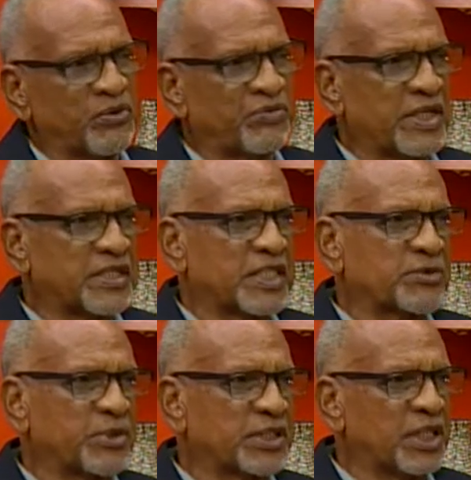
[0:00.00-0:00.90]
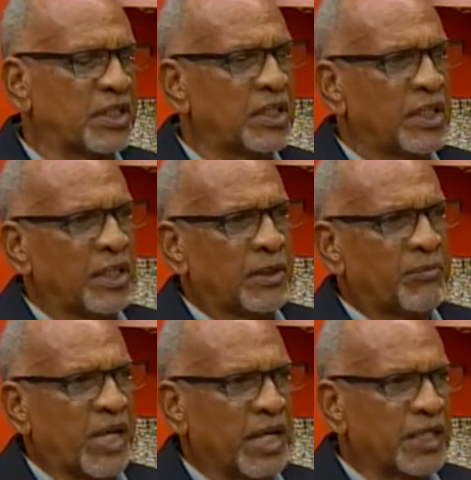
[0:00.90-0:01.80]
Frances Mitchell,
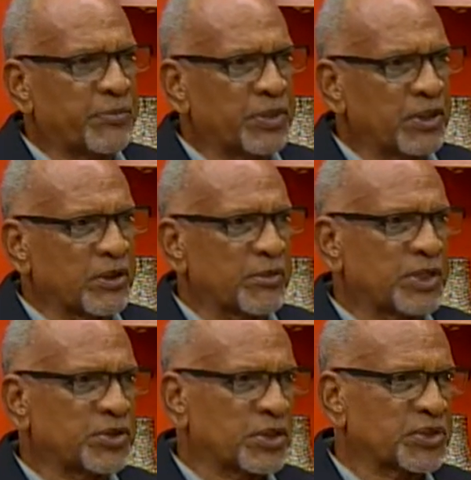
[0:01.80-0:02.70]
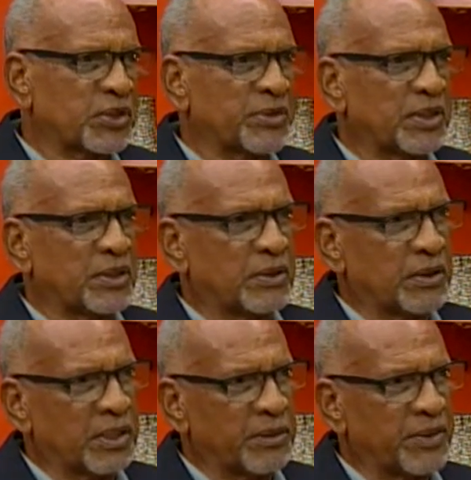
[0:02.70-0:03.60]
Mikey Pilgrim, and George
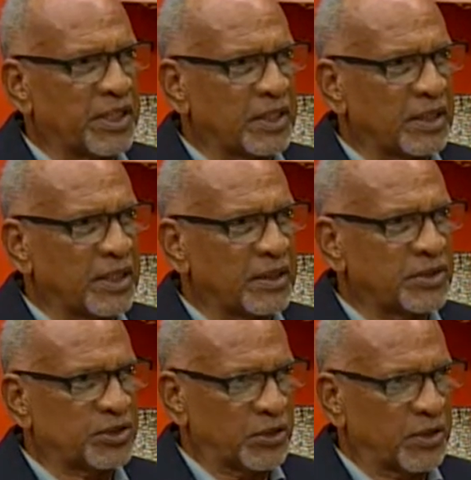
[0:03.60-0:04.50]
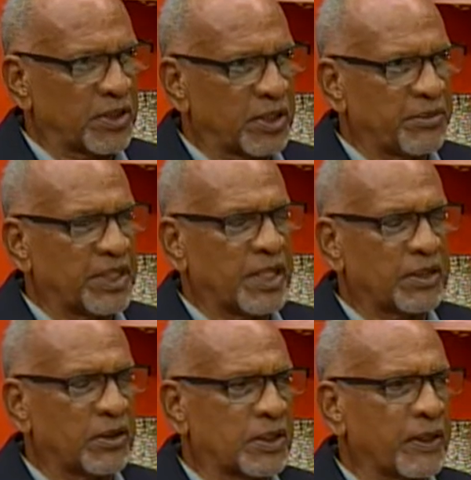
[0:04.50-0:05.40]
Odlum and John Odlum and that
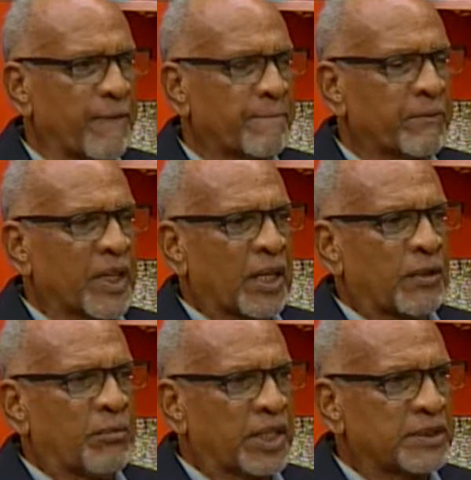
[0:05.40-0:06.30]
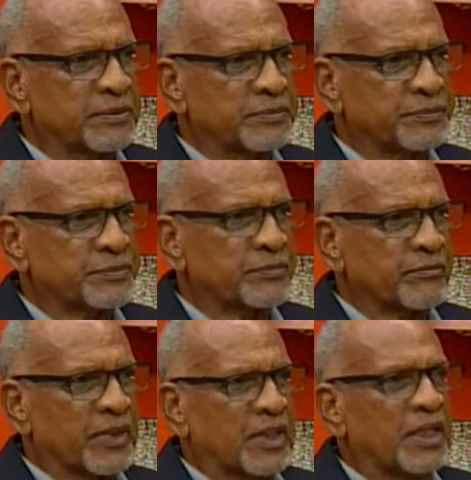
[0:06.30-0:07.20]
lot. But
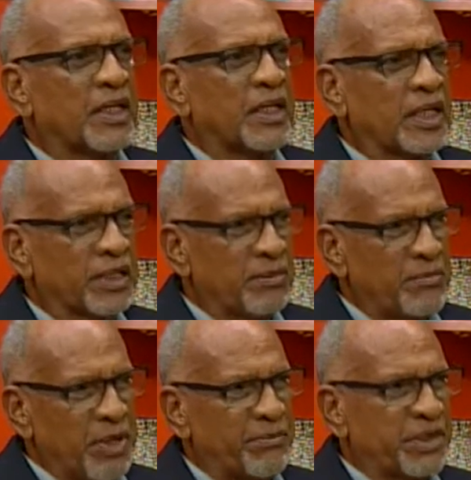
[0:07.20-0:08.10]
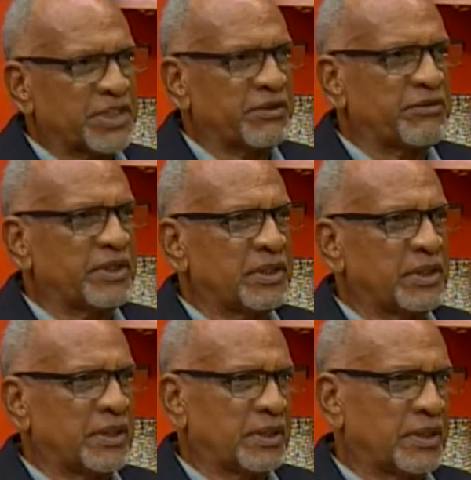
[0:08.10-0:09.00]
the other members of
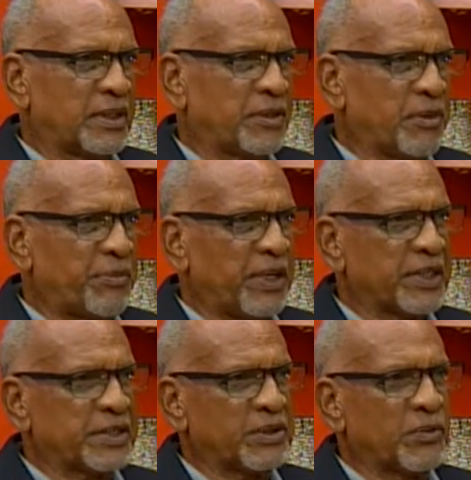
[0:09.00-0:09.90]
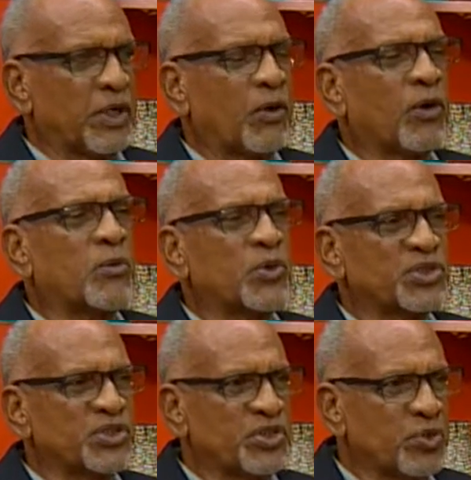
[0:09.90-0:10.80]
the Labour Party were
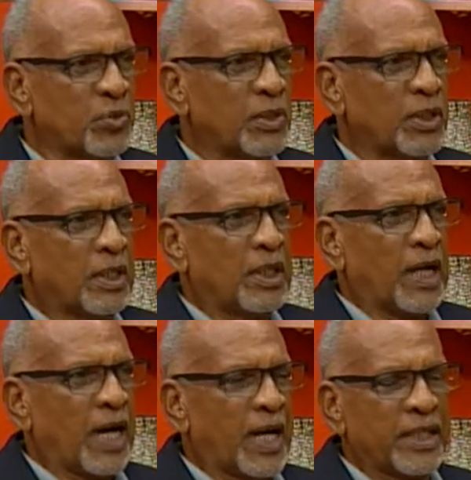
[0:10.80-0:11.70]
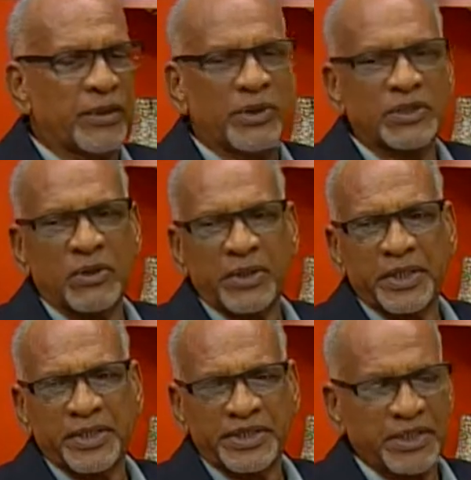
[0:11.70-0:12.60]
almost new, and they were talking
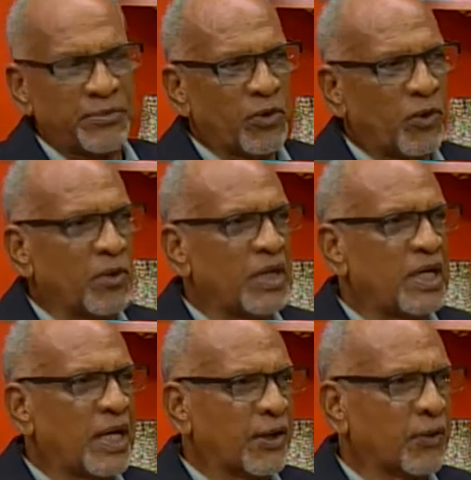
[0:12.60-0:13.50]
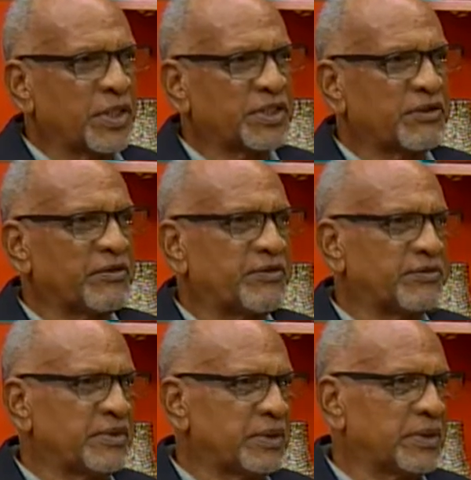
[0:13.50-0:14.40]
the same old language of,
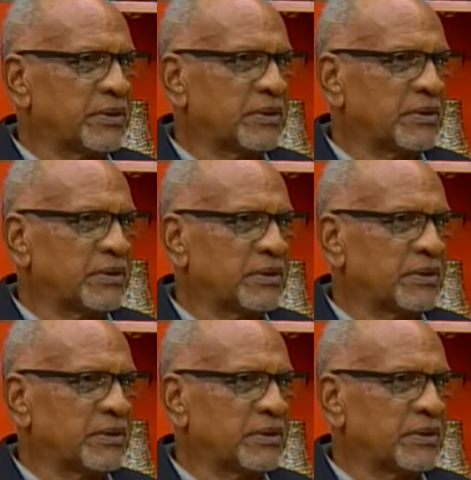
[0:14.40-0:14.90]
you know.